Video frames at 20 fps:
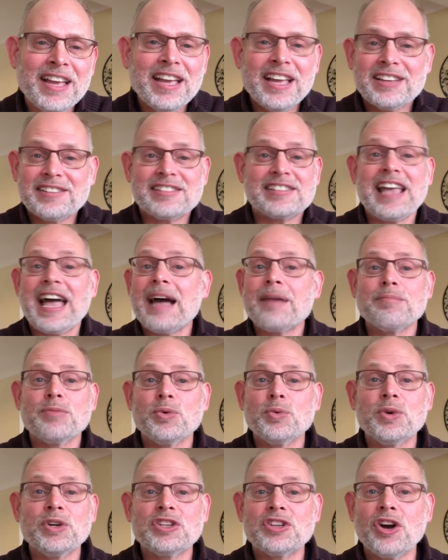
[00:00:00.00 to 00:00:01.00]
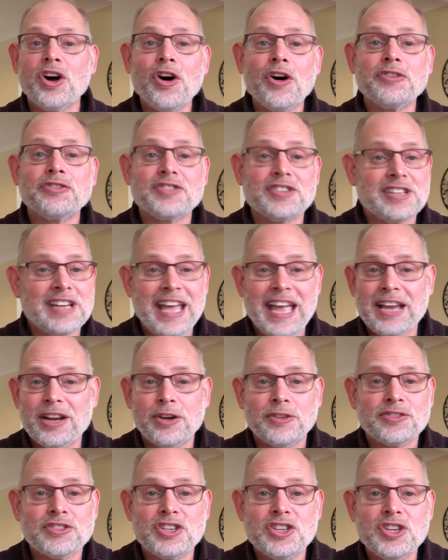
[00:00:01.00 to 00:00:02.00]
Sam would often head
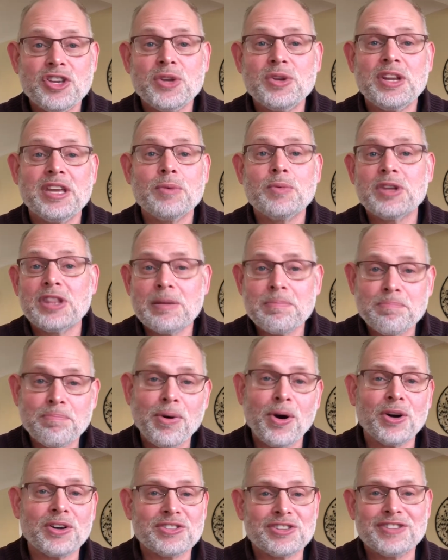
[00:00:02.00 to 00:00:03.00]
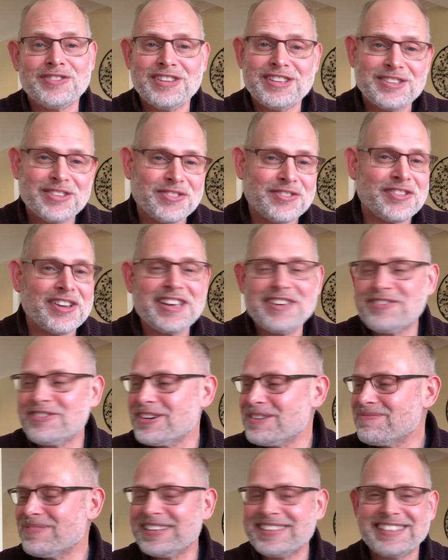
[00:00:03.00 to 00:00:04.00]
off to uni with a box of his
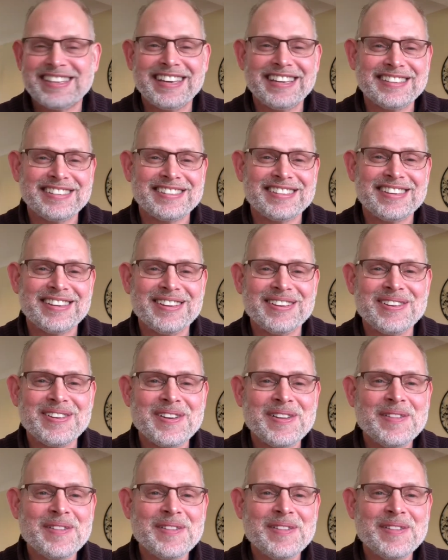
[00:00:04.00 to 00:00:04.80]
favourite biscuits too.